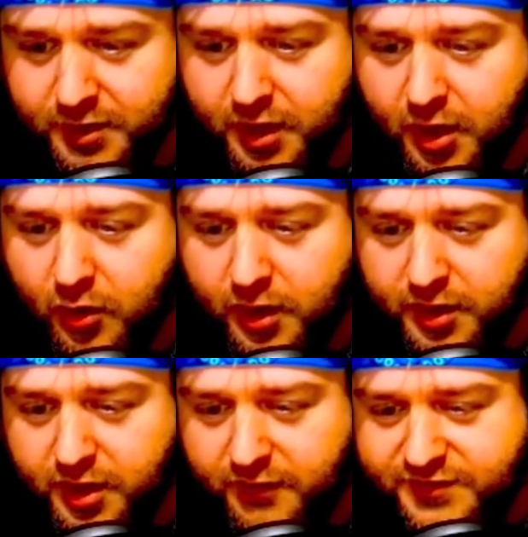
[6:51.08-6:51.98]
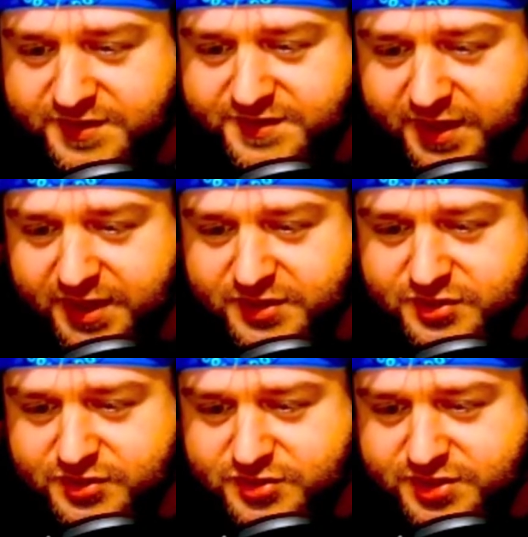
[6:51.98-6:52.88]
Oh, I love these things.
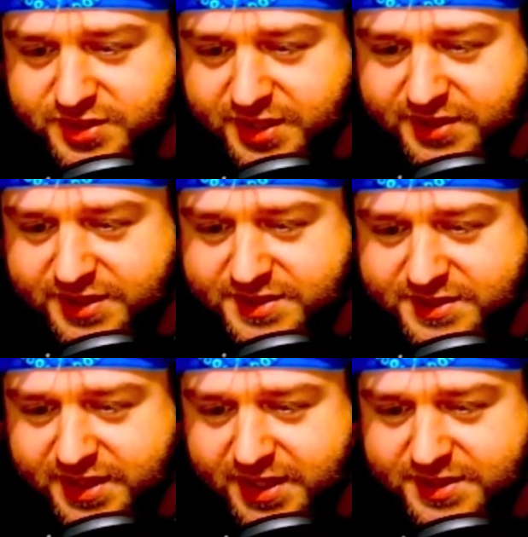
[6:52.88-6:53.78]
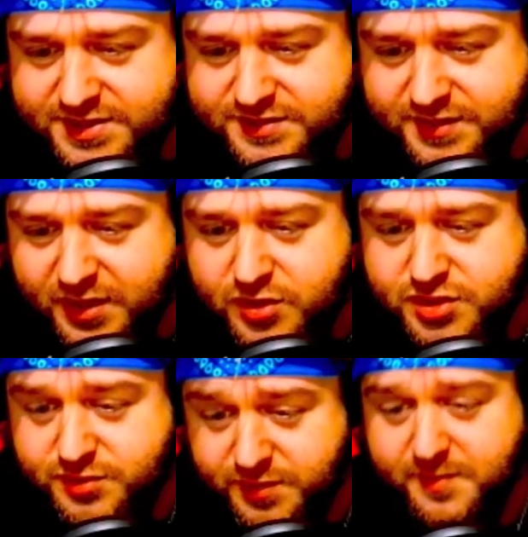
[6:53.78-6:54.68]
You should get these things. They
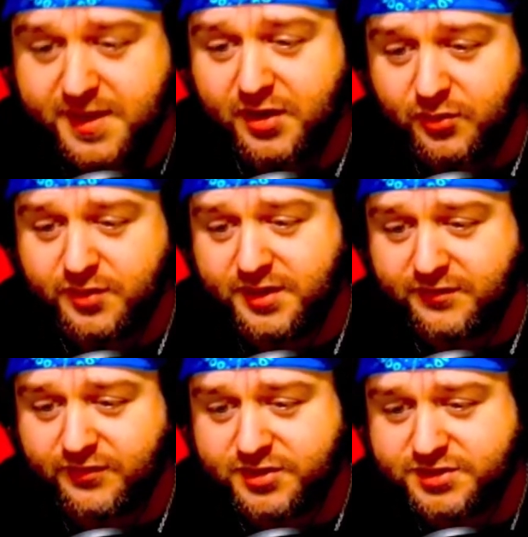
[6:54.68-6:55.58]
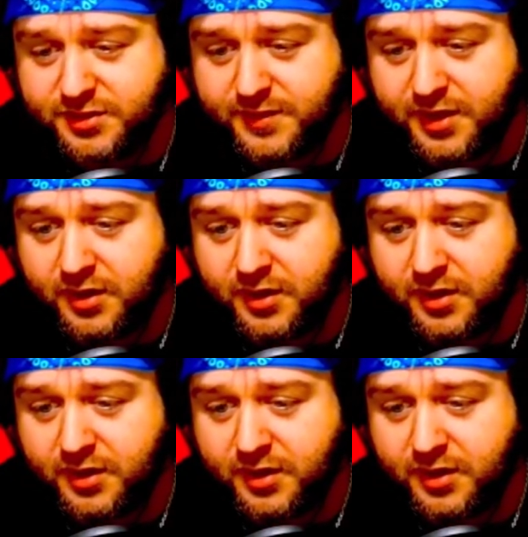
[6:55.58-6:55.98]
used to be metal when they first come out.